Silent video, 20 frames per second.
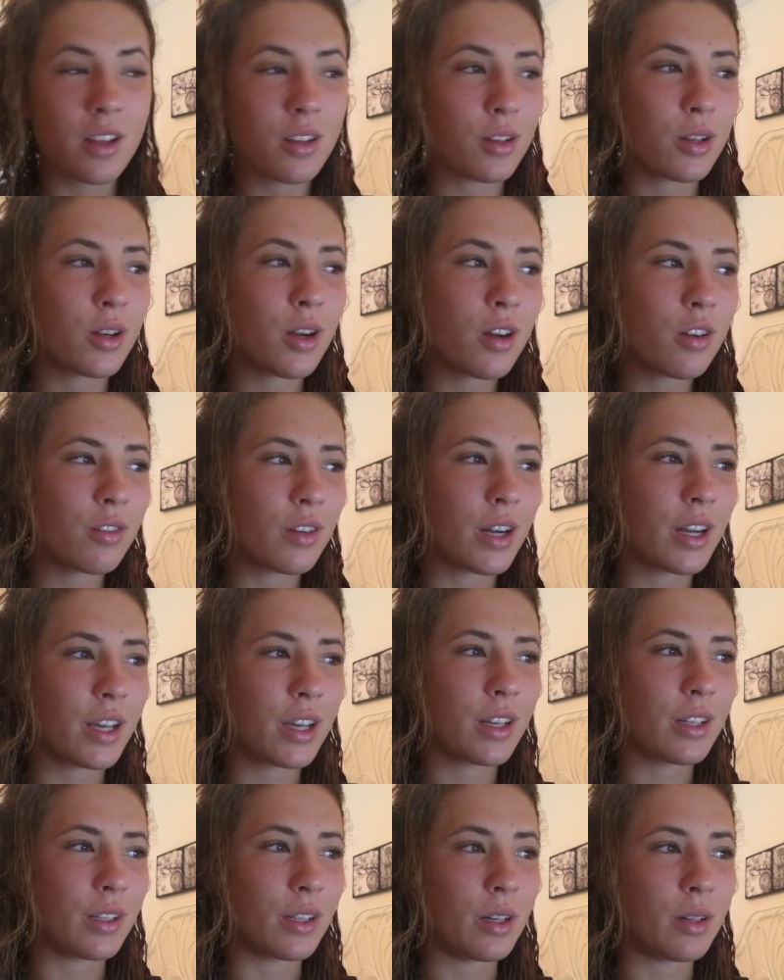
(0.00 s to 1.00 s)
They're not
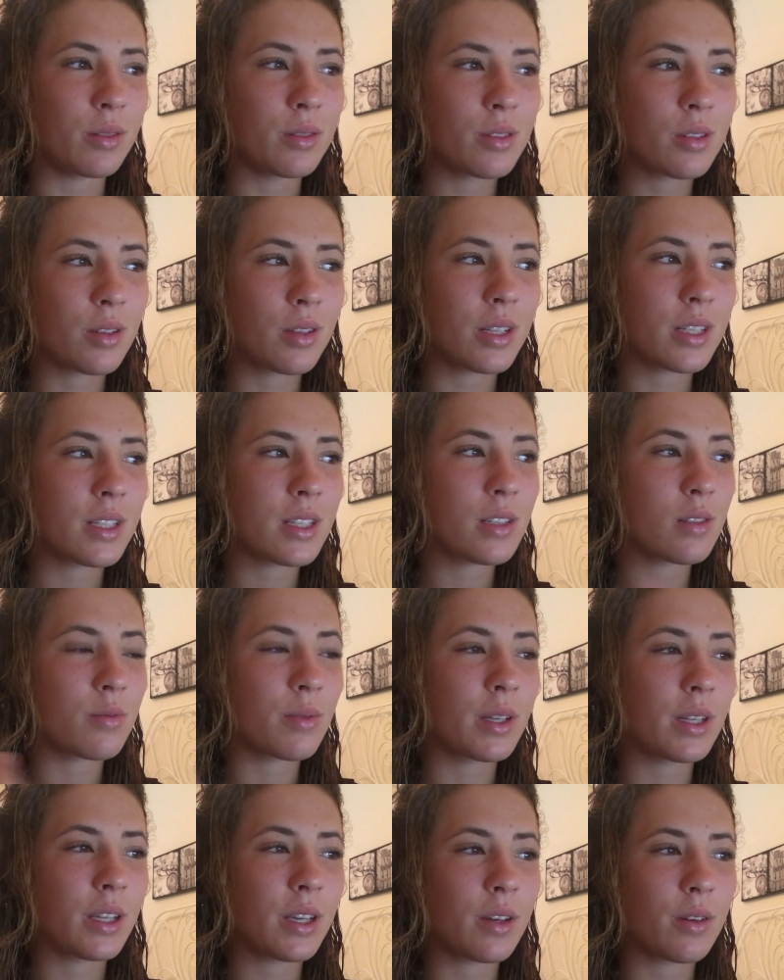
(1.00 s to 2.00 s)
running alone, so this is
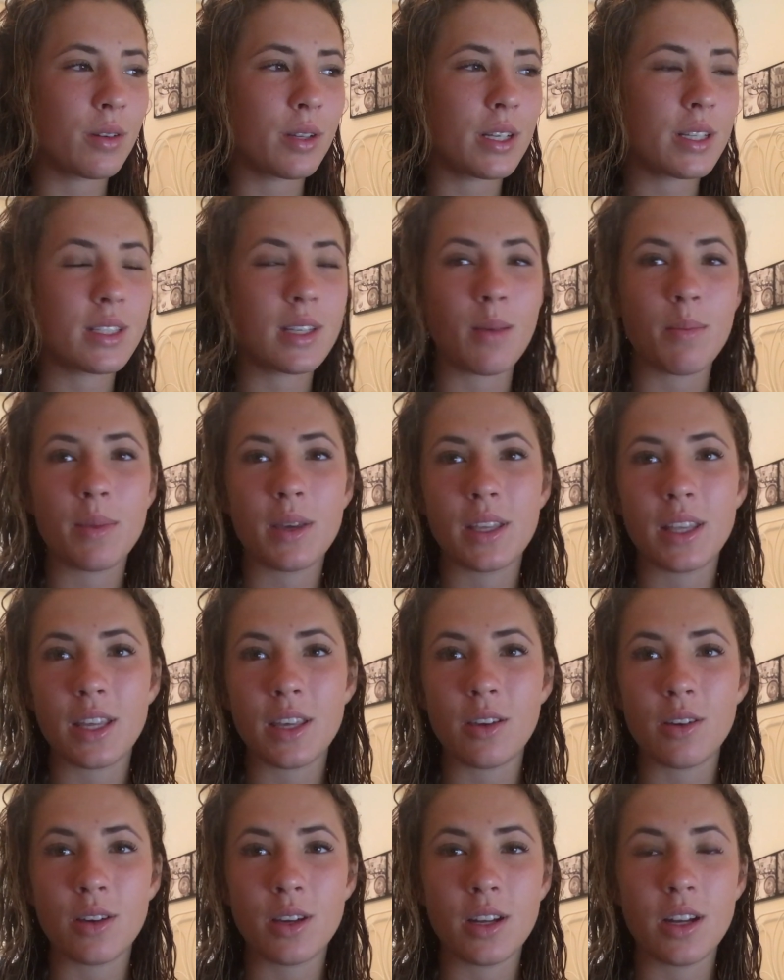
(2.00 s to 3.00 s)
really only something
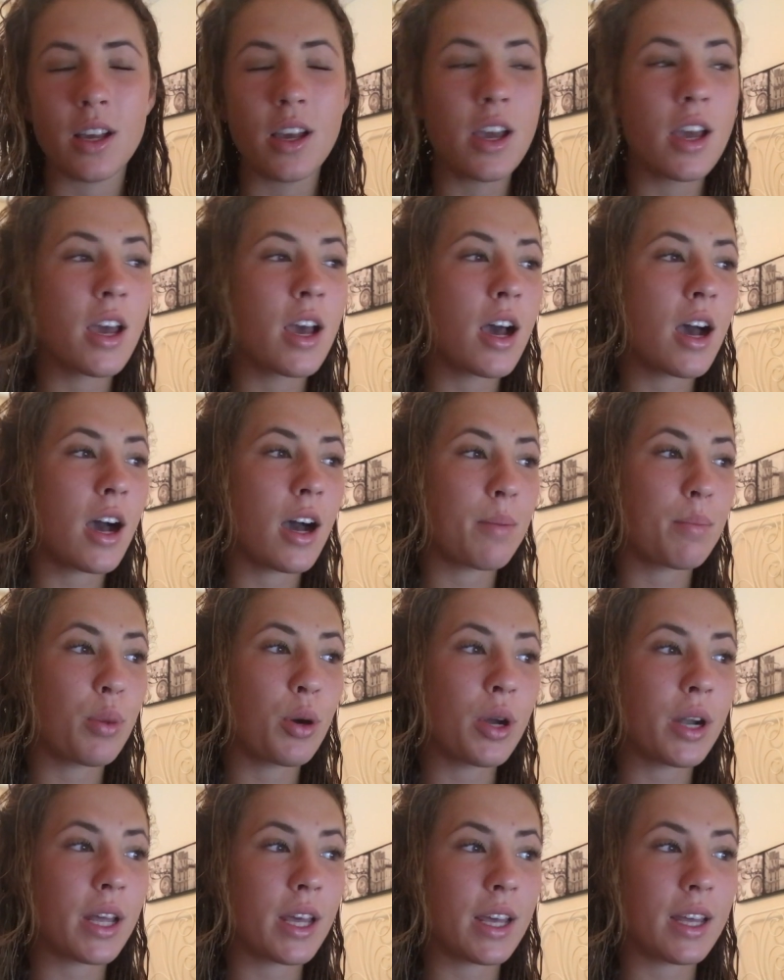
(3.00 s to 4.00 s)
that you could
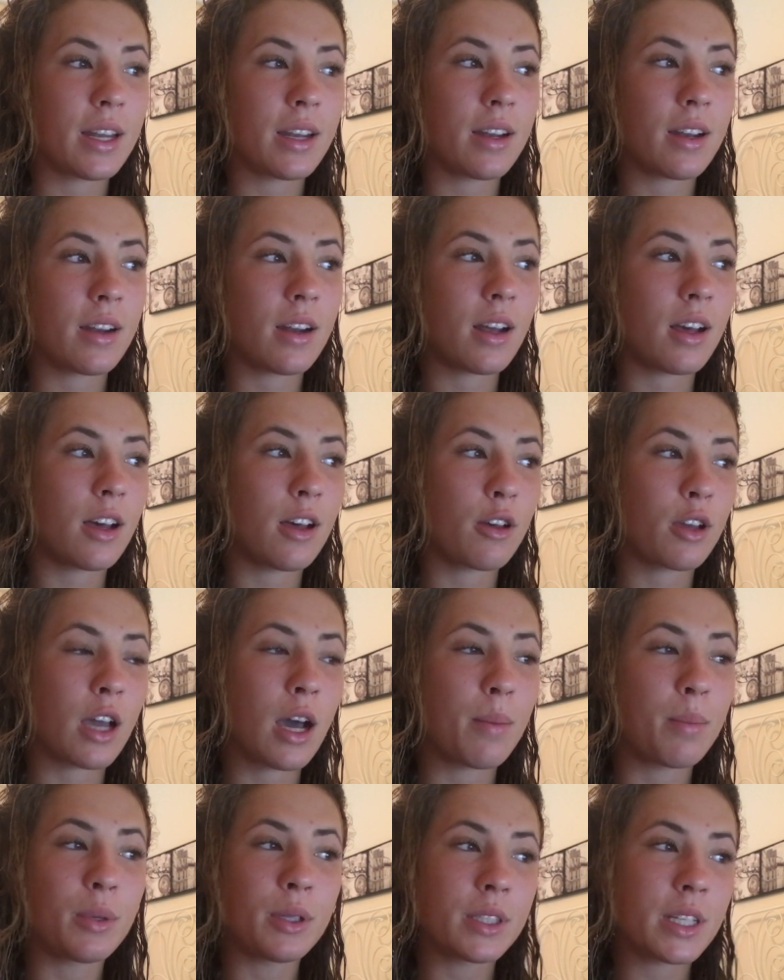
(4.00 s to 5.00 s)
put in a
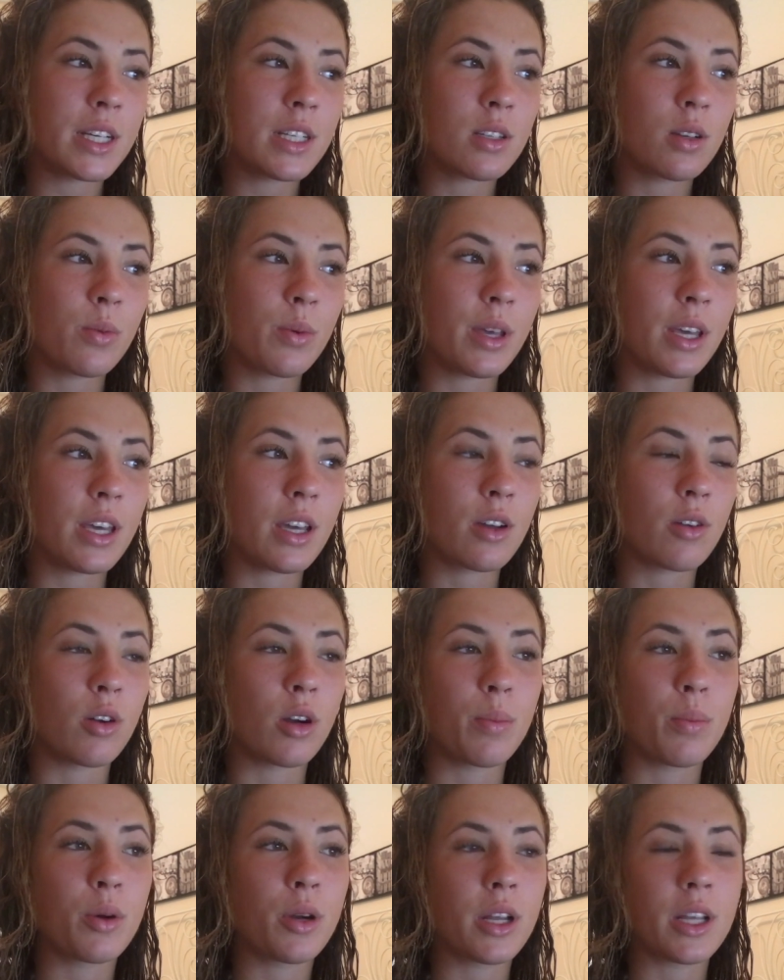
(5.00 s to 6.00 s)
couple days a week
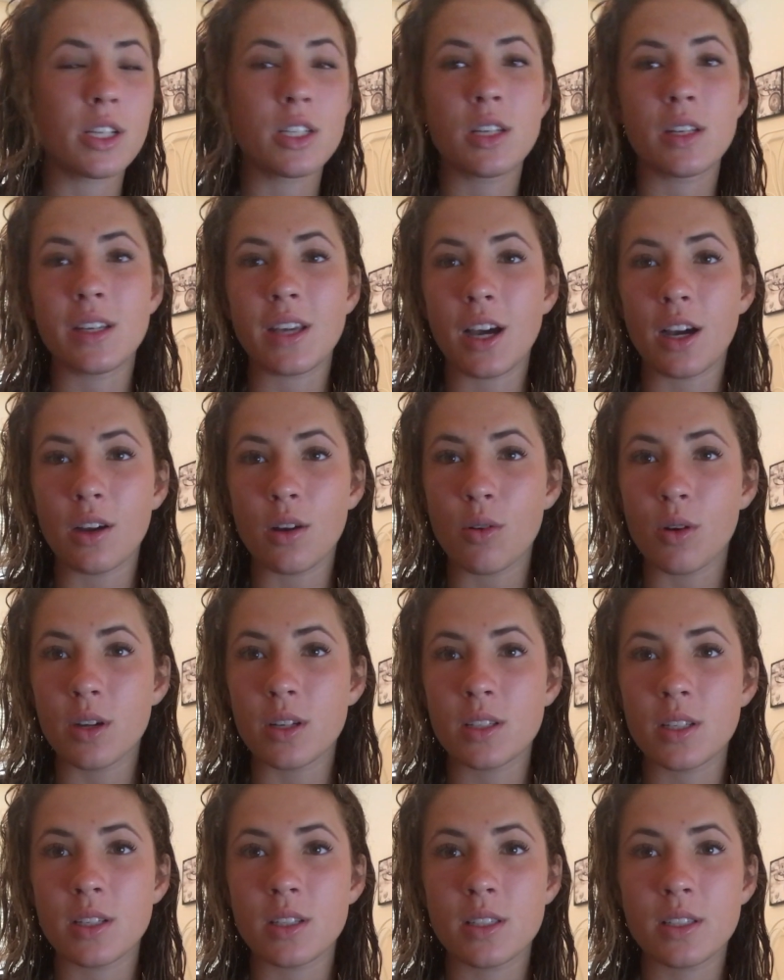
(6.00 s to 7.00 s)
or put into young
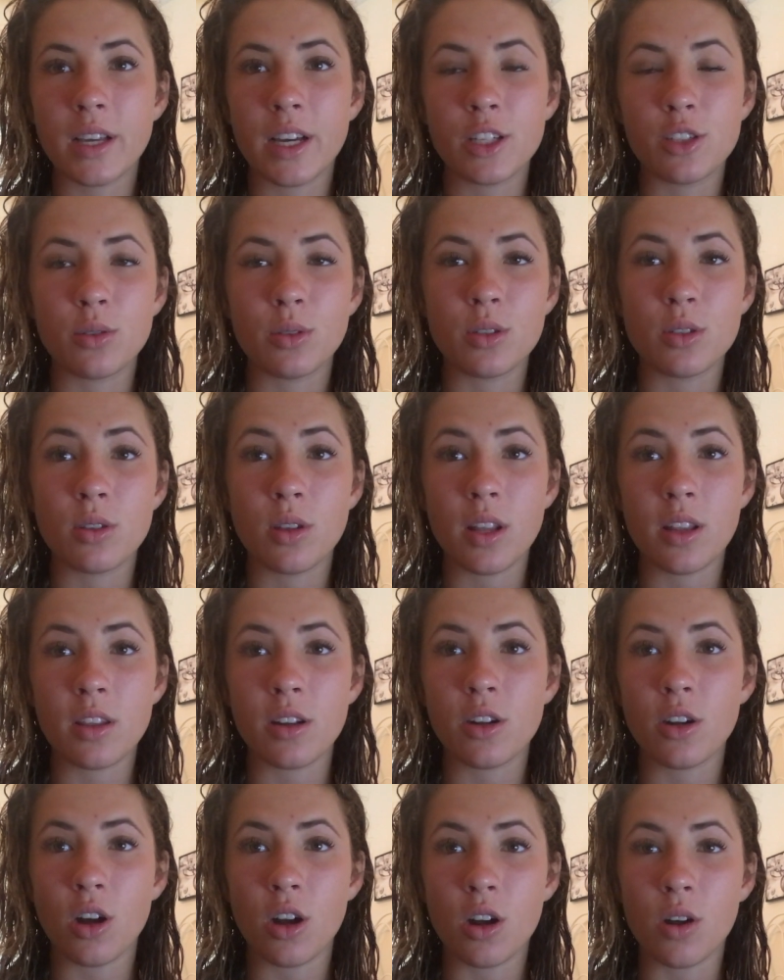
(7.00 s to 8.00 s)
horses' schedules so that
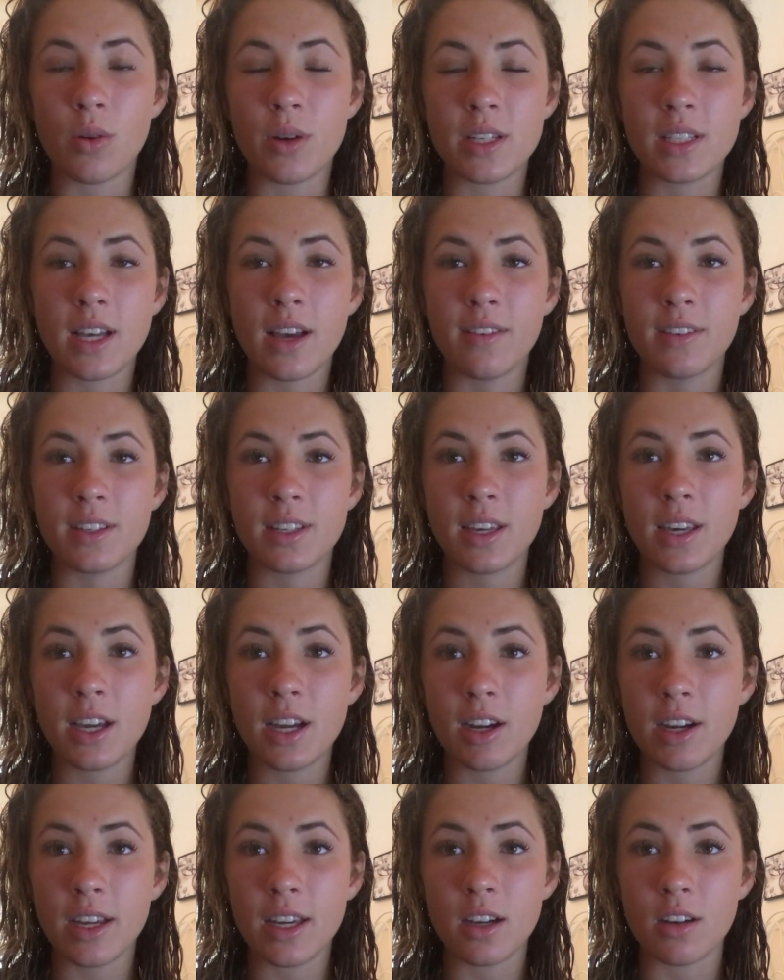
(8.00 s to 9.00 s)
they're not always having to
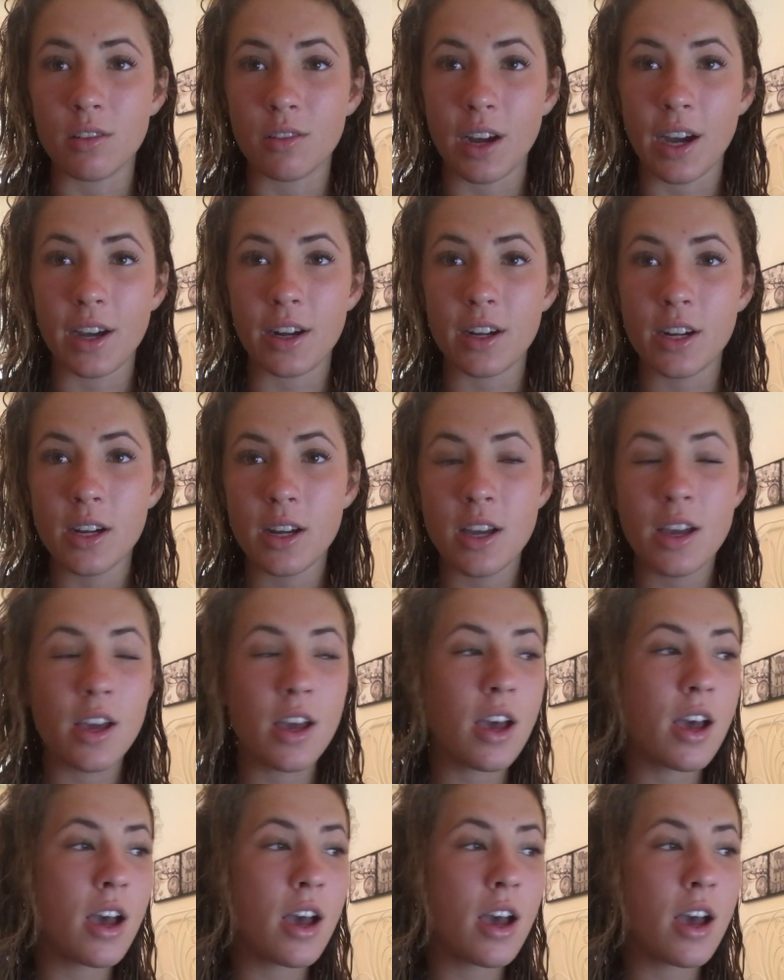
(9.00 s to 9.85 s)
carry a rider.